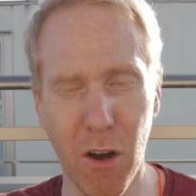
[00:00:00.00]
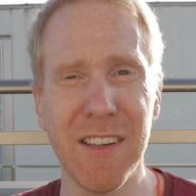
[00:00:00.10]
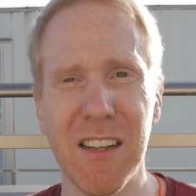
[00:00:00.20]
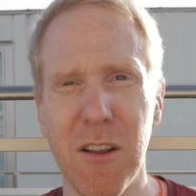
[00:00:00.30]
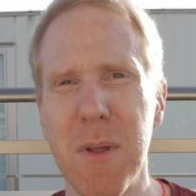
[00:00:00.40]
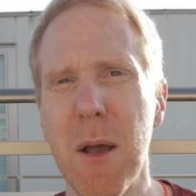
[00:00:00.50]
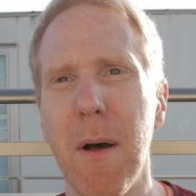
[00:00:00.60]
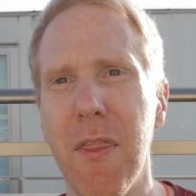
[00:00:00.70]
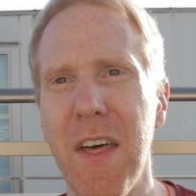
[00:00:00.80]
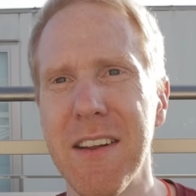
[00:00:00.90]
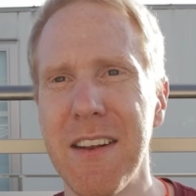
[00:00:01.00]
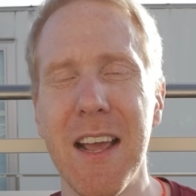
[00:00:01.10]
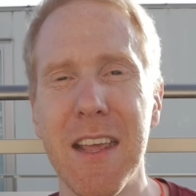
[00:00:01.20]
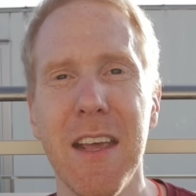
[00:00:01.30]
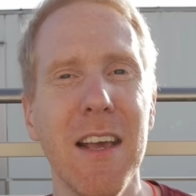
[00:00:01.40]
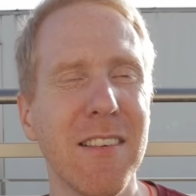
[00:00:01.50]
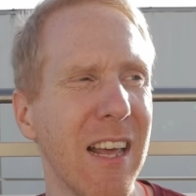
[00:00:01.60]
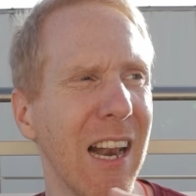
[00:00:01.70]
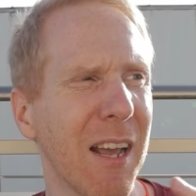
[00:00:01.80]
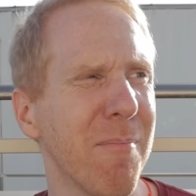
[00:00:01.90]
contacted me about that, and I
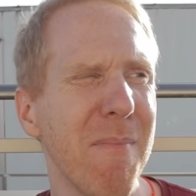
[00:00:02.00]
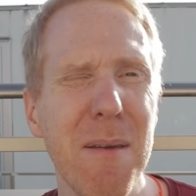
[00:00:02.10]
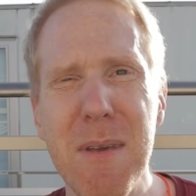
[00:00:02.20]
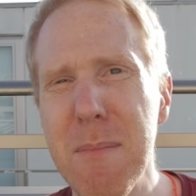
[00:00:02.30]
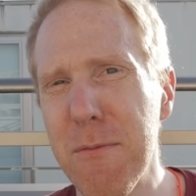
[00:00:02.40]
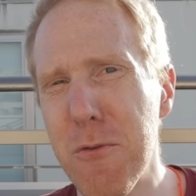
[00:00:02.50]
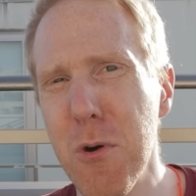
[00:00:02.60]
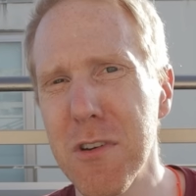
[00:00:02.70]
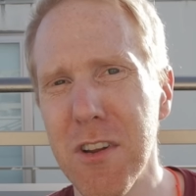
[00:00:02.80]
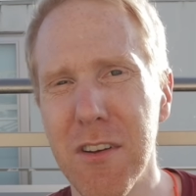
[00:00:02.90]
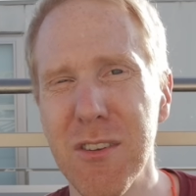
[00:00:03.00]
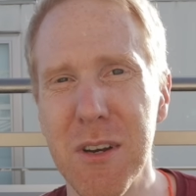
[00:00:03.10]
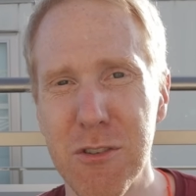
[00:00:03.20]
said, like, maybe my viewers are not so